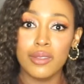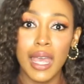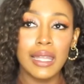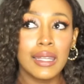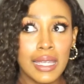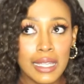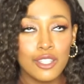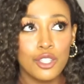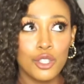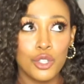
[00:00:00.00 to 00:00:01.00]
that
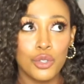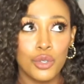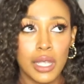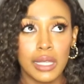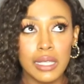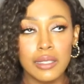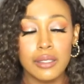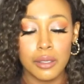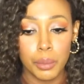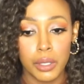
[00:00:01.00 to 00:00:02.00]
leads us
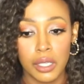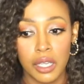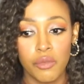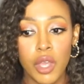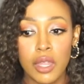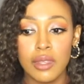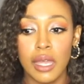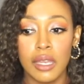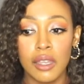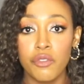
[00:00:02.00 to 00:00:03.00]
to believe
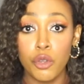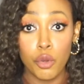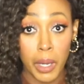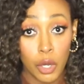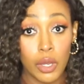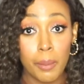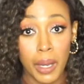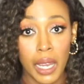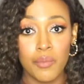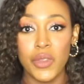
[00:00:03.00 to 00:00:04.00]
that if you marry a
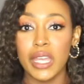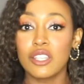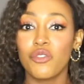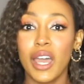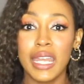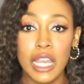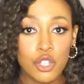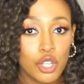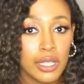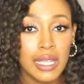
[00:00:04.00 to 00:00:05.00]
man that is
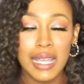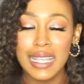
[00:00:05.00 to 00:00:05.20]
financially